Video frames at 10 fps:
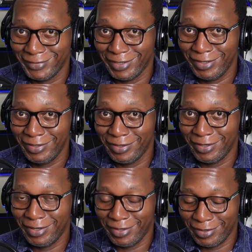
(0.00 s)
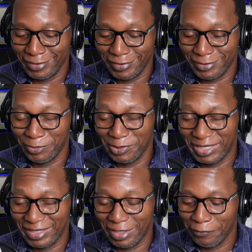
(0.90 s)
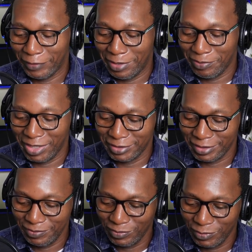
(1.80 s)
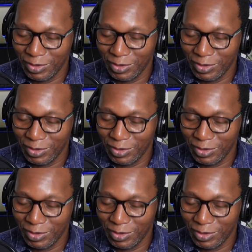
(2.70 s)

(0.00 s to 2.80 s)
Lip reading: okay, and when you're in the key of A major,